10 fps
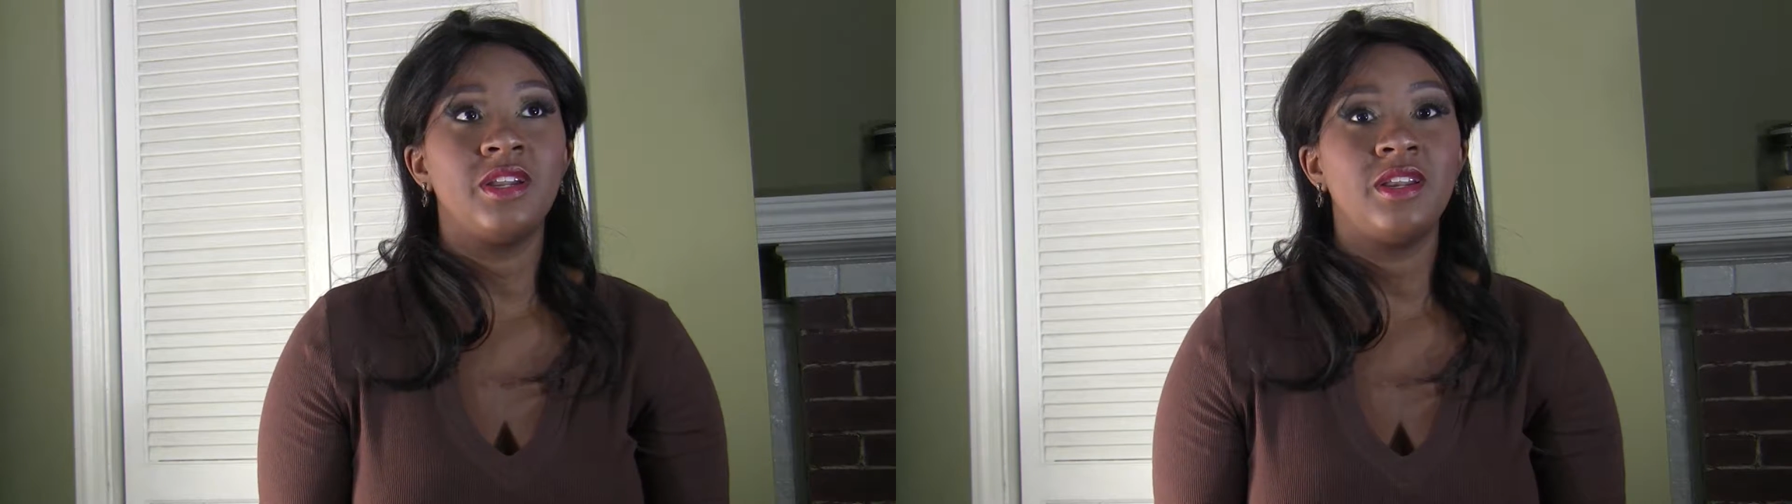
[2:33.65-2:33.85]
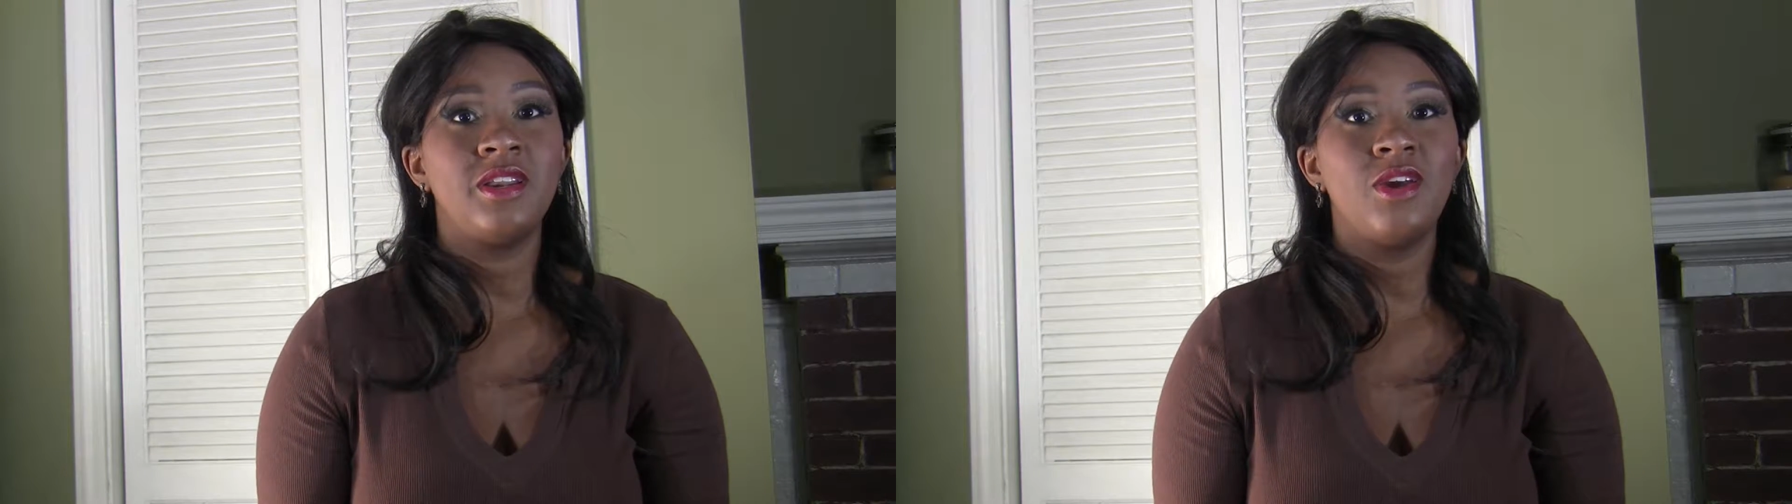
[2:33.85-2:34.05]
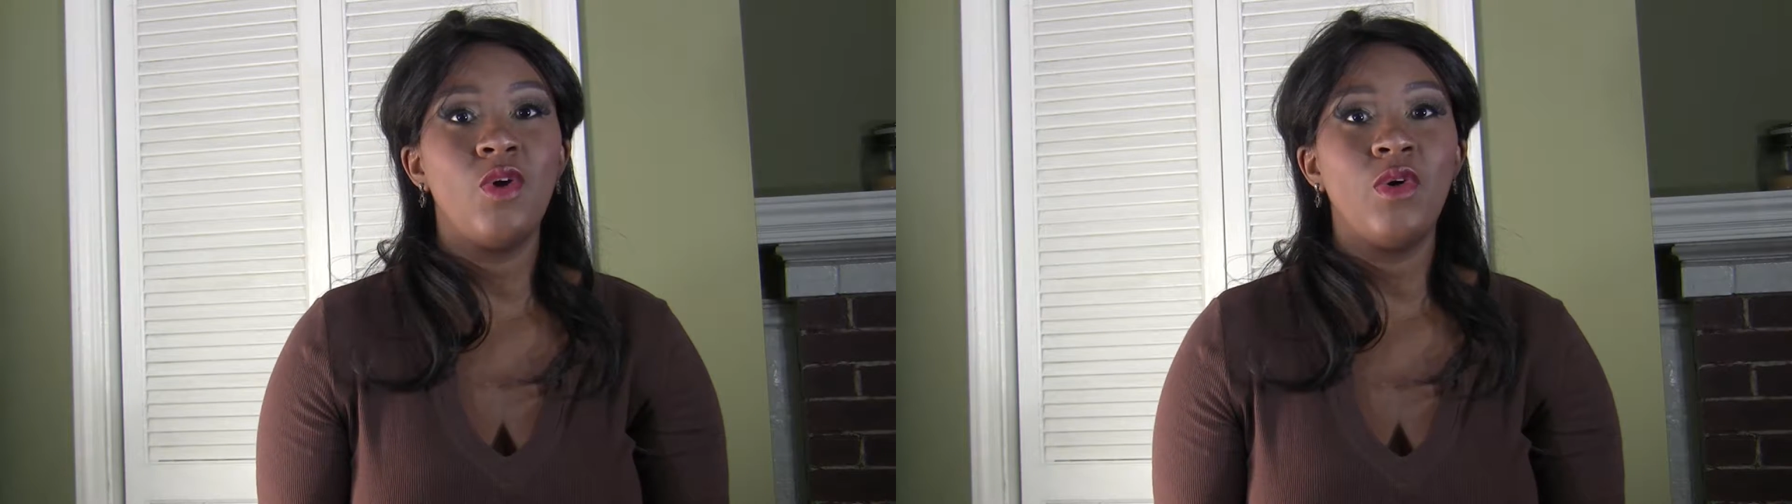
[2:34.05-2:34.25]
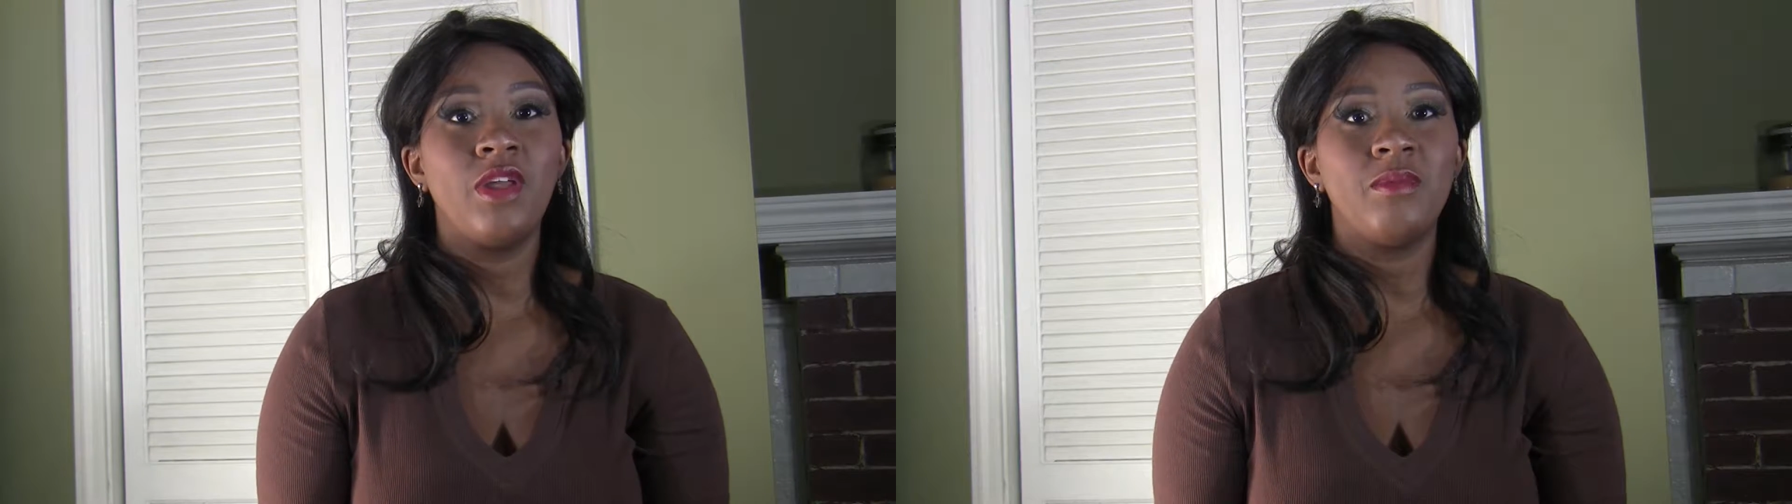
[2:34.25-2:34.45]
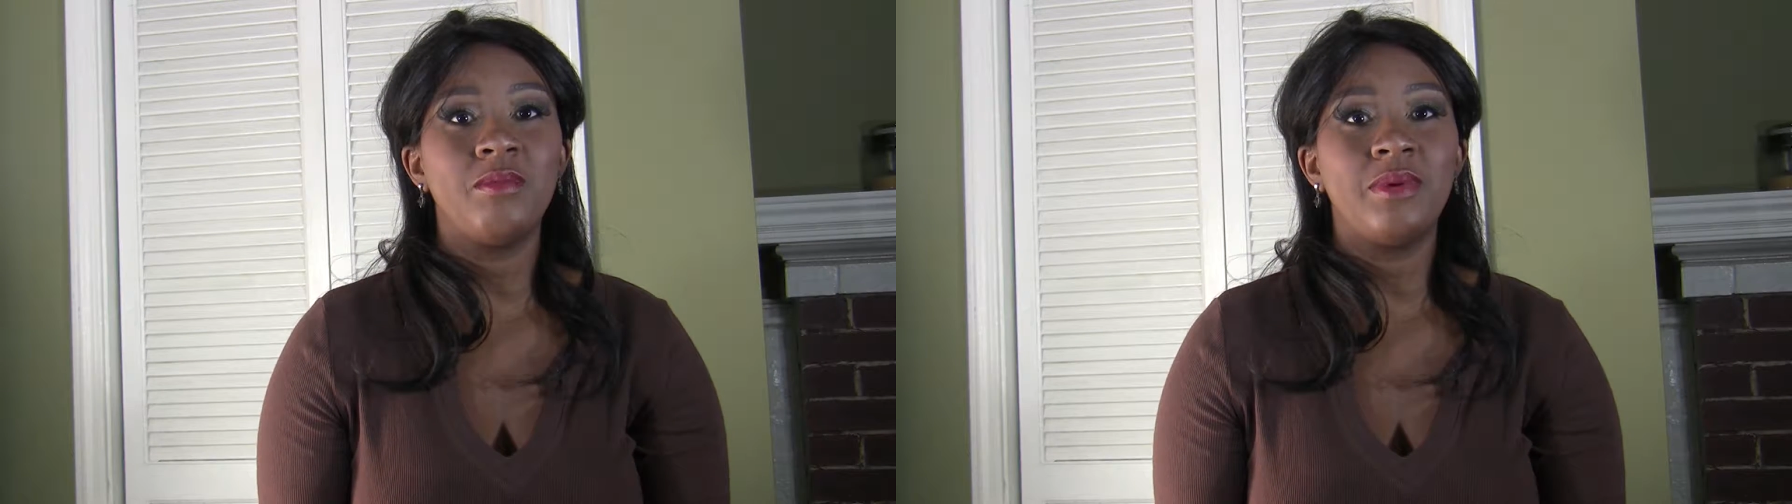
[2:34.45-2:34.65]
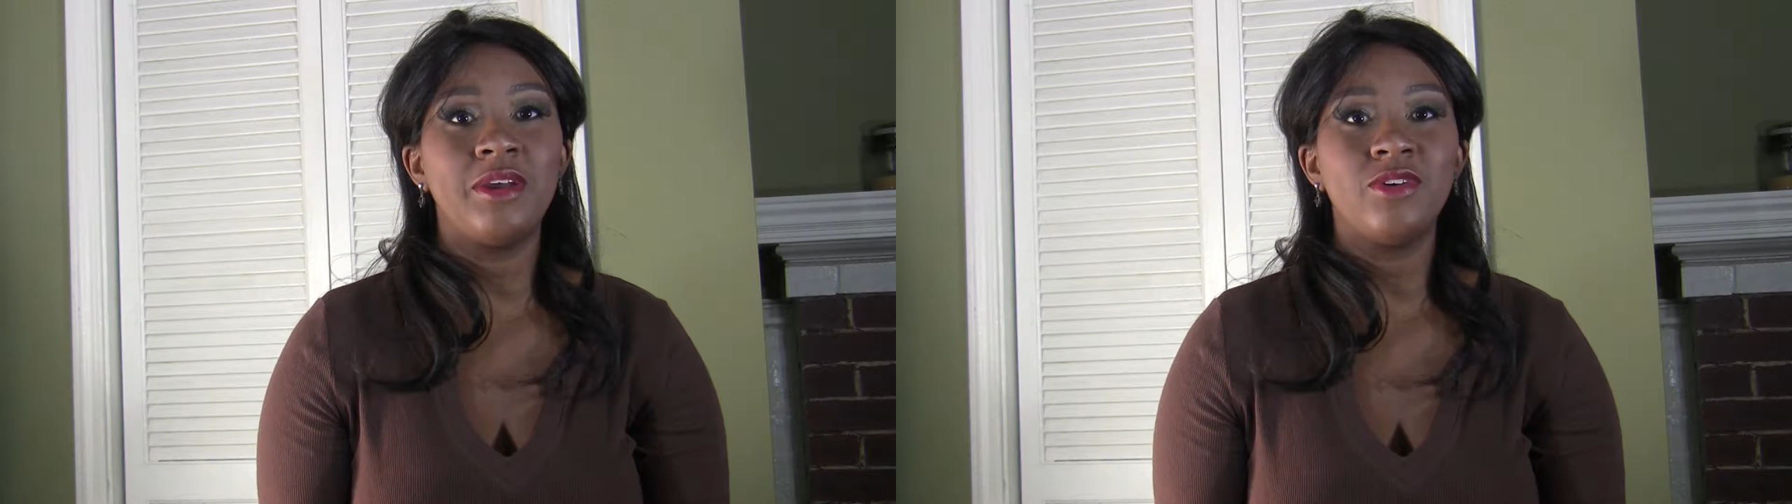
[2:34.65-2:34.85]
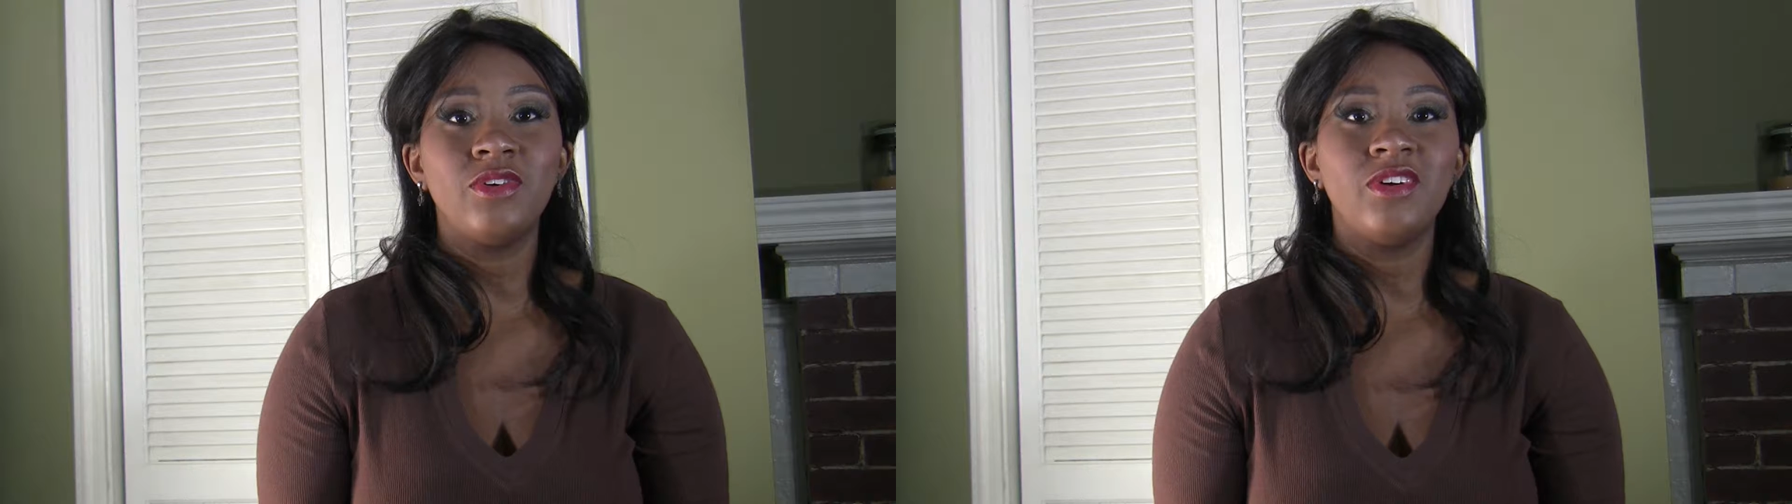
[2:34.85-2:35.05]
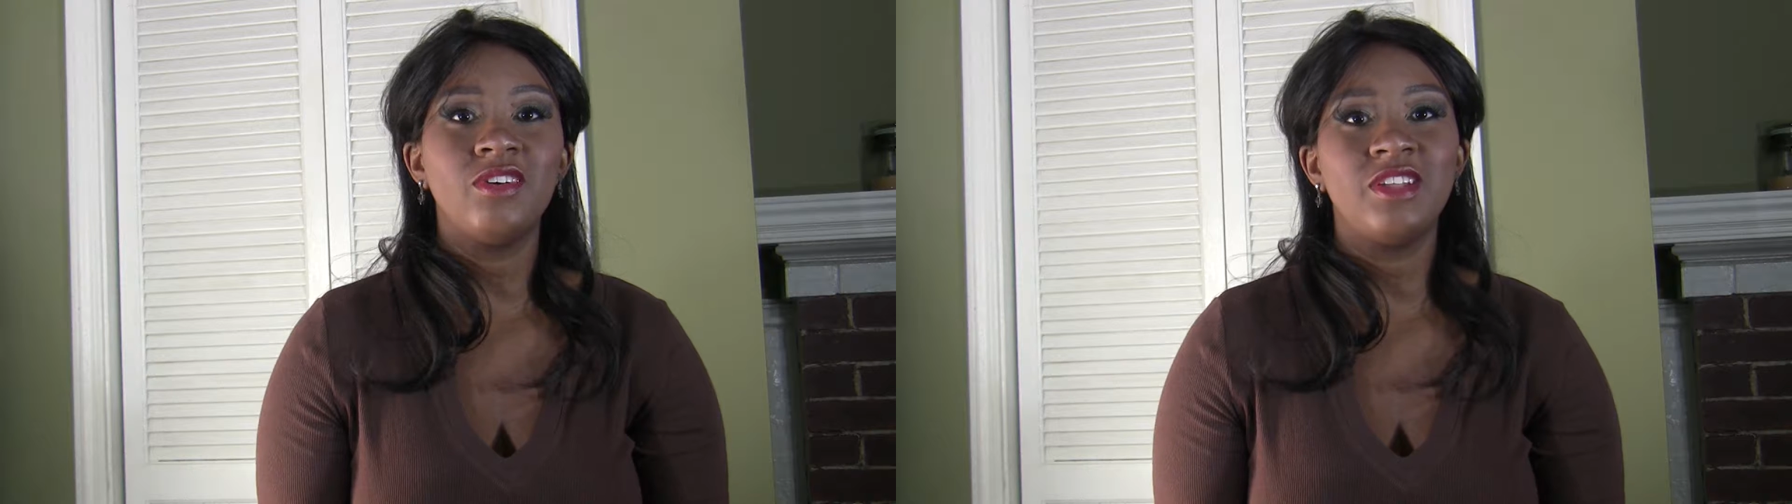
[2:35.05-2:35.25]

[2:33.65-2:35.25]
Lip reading: know it better